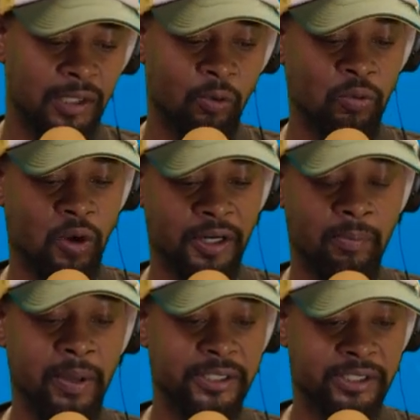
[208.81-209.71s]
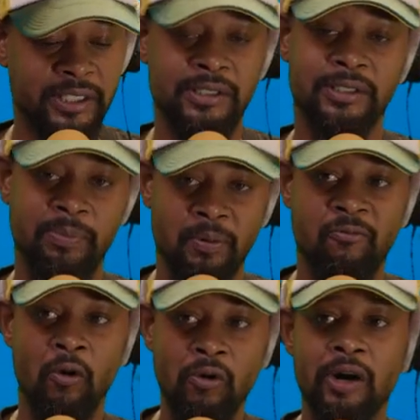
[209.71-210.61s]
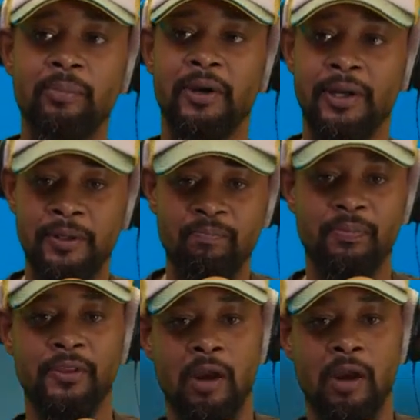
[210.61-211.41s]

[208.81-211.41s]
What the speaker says: We wanted to make shit to perform, man.